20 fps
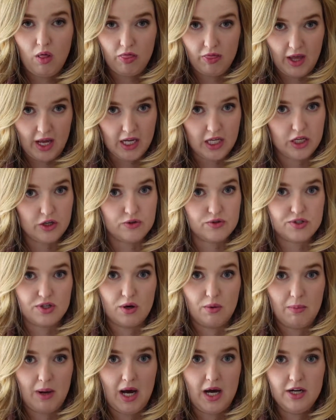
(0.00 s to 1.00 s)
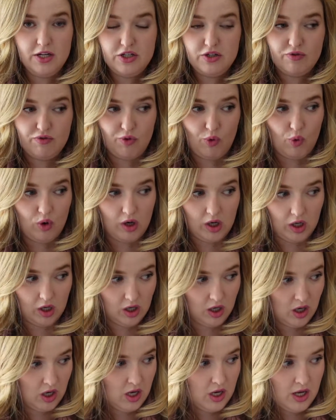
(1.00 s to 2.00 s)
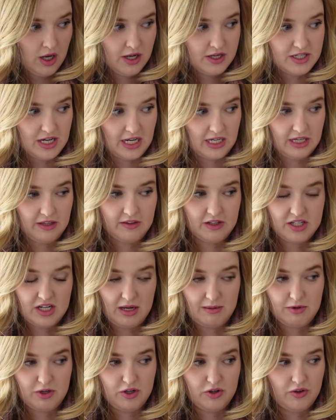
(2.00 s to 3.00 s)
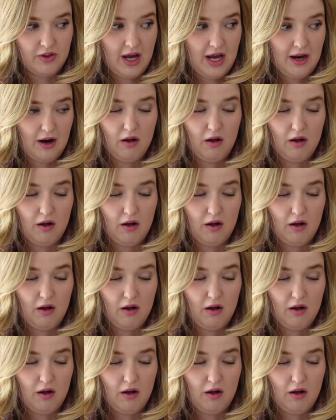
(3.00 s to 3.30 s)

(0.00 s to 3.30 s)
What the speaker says: Thank you so much for taking the time to do that.